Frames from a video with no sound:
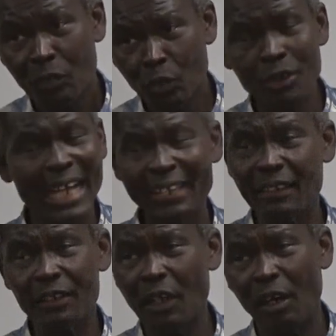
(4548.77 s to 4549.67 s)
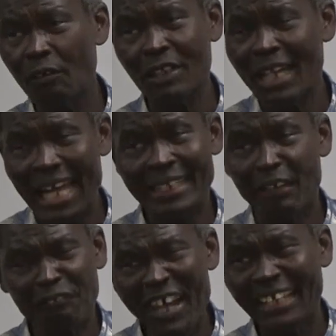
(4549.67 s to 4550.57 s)
Look at
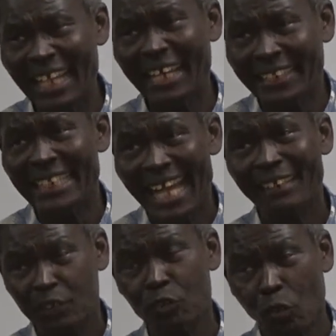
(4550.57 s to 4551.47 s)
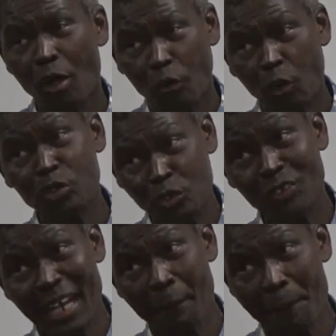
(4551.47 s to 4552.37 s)
the fact that he had to walk close
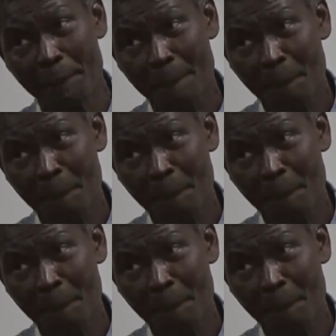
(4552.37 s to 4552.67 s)
to them.